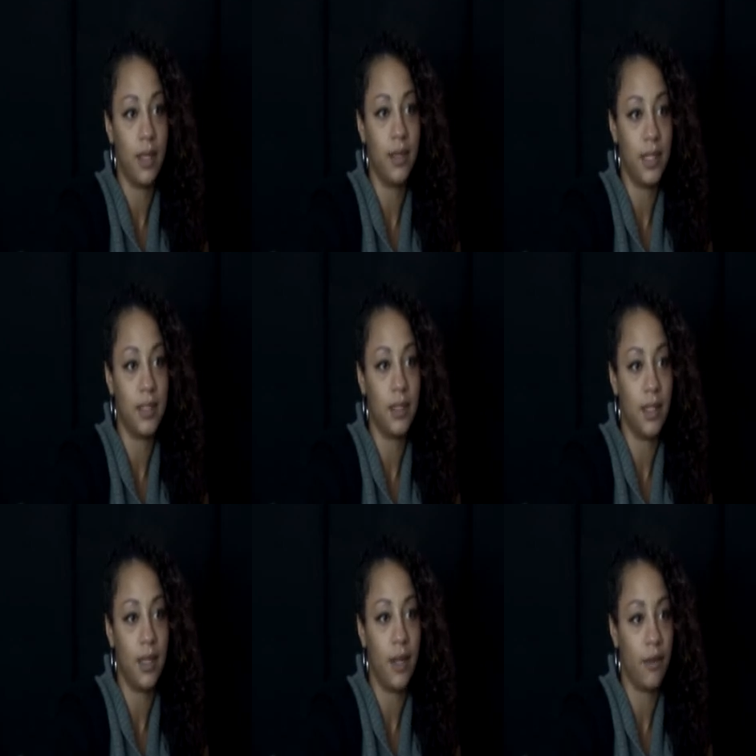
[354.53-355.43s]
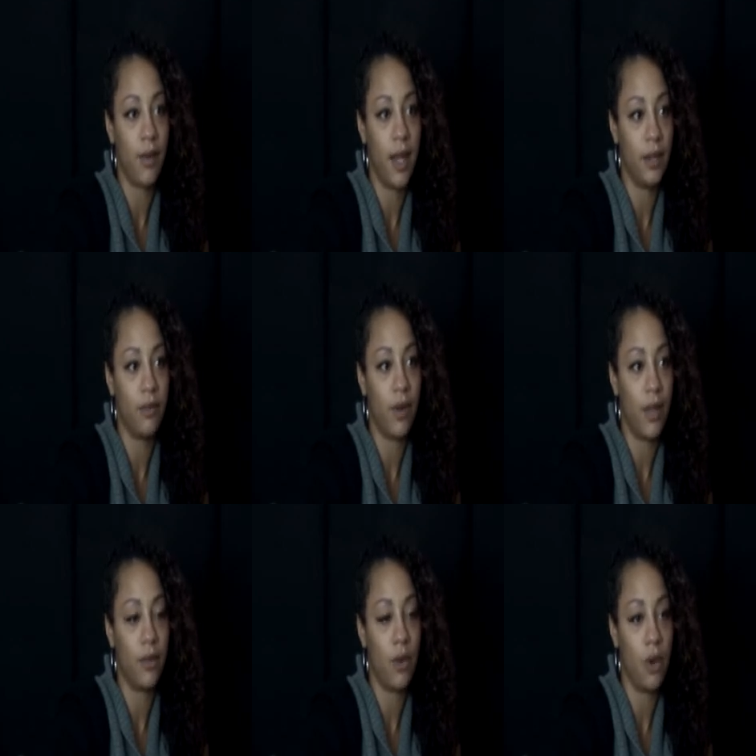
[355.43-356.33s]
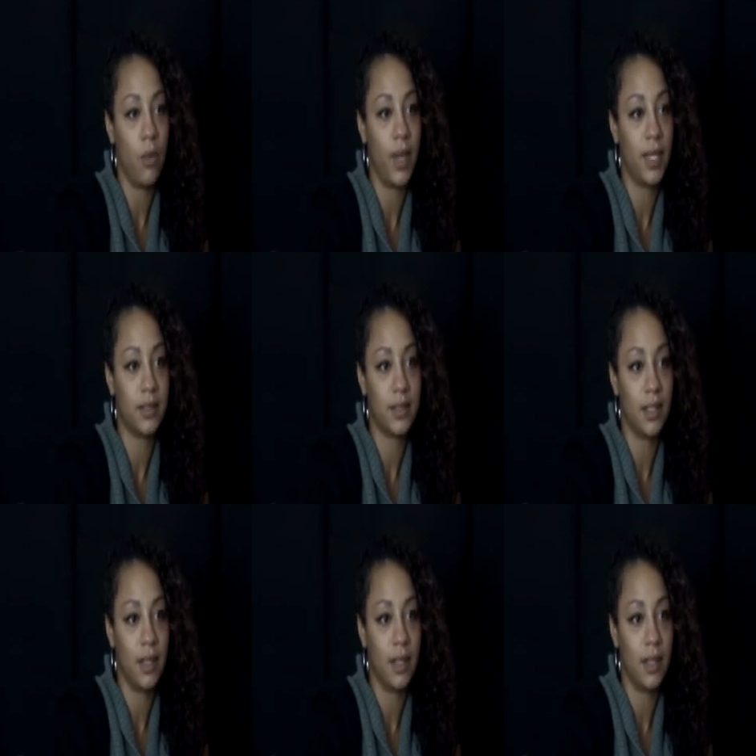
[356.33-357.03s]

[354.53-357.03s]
And they did. They let her ride it around the hallways.